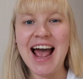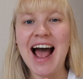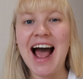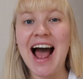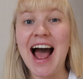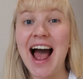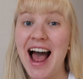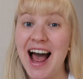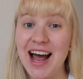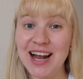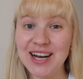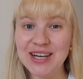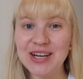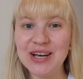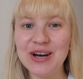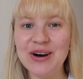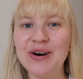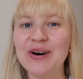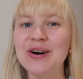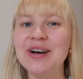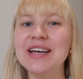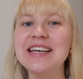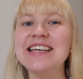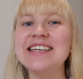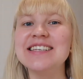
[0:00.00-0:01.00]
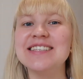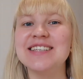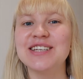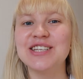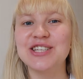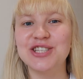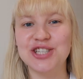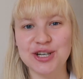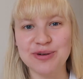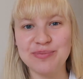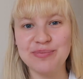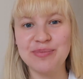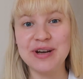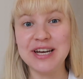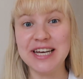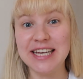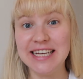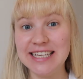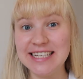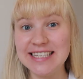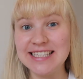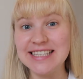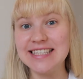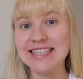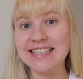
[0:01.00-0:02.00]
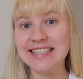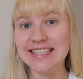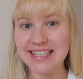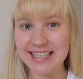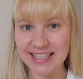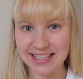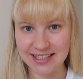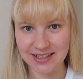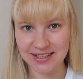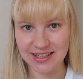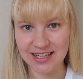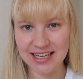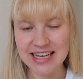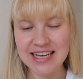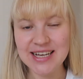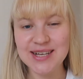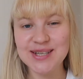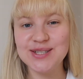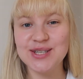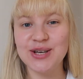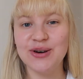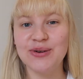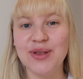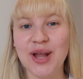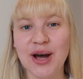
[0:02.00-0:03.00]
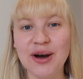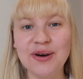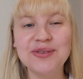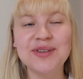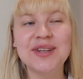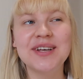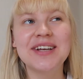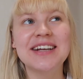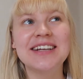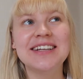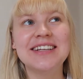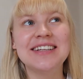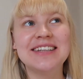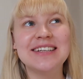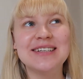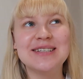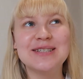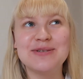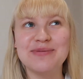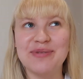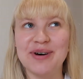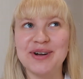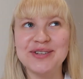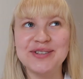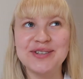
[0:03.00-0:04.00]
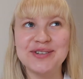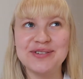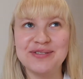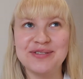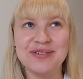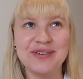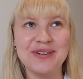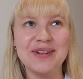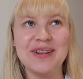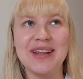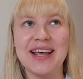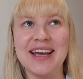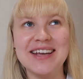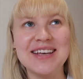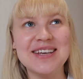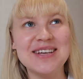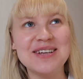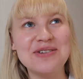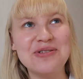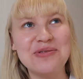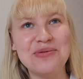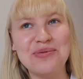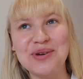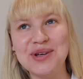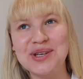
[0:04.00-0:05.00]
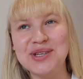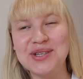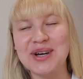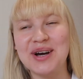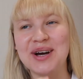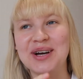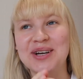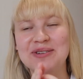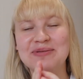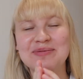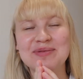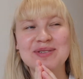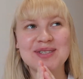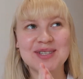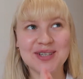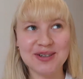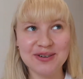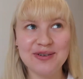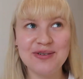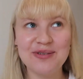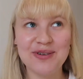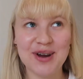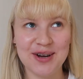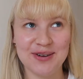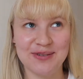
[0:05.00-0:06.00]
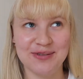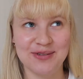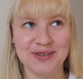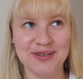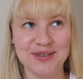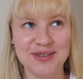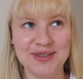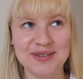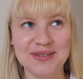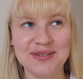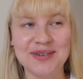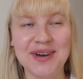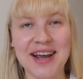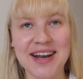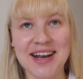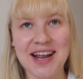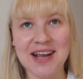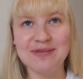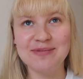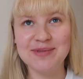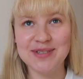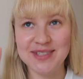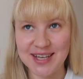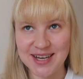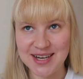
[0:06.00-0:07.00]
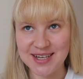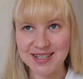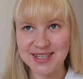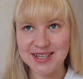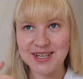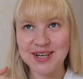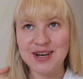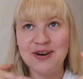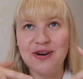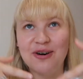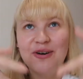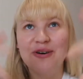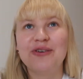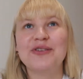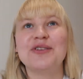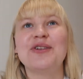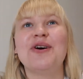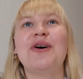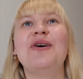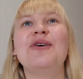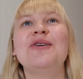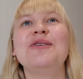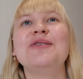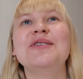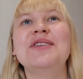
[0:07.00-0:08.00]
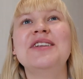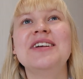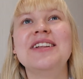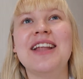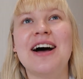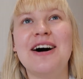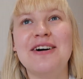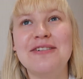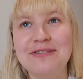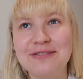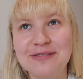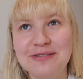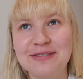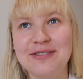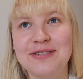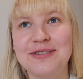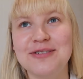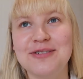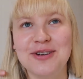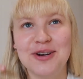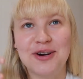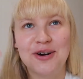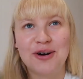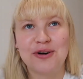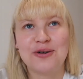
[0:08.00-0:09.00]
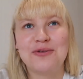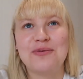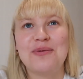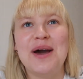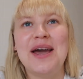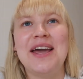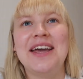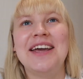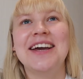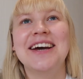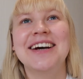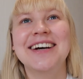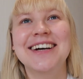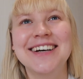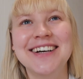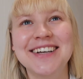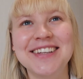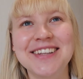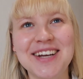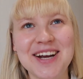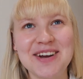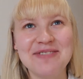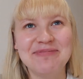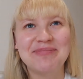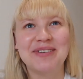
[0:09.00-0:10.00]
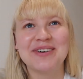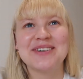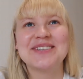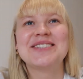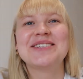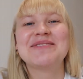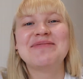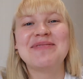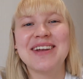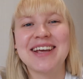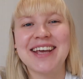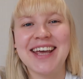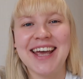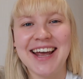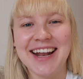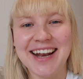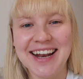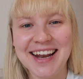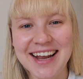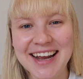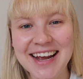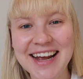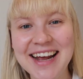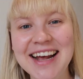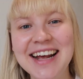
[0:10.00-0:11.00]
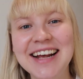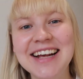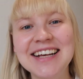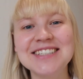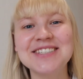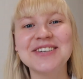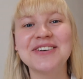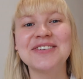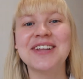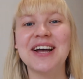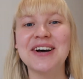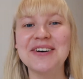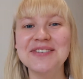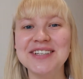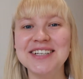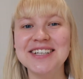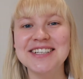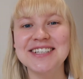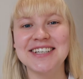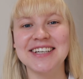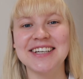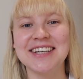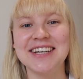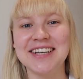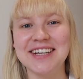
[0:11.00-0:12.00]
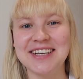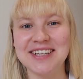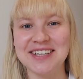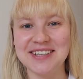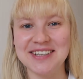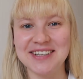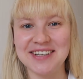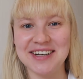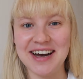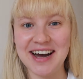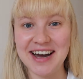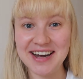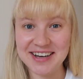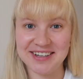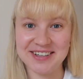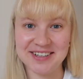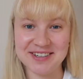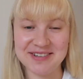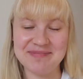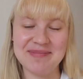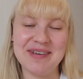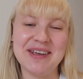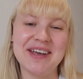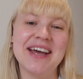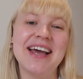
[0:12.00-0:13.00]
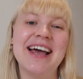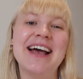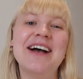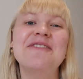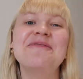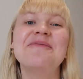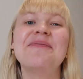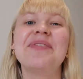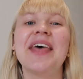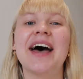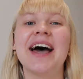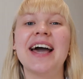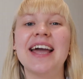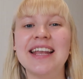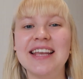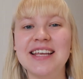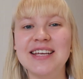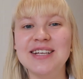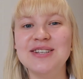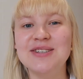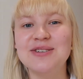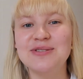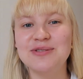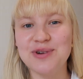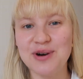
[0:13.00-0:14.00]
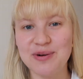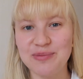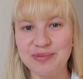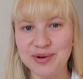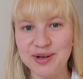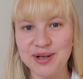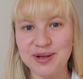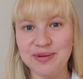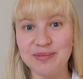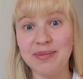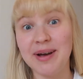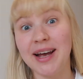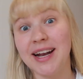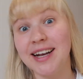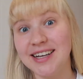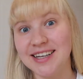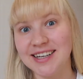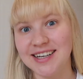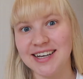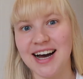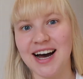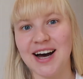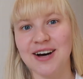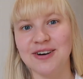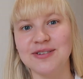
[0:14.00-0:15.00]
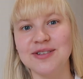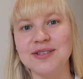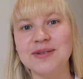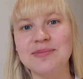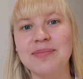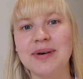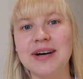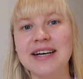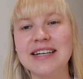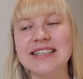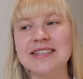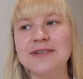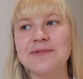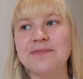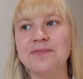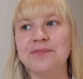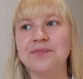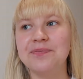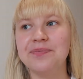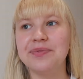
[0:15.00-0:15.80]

Hanko is a Japanese seal. So now that this wonderful lady, which I am so grateful to, and I'm sending on all the love her way that I possibly can. So now that she hired me, I need to open a bank account, but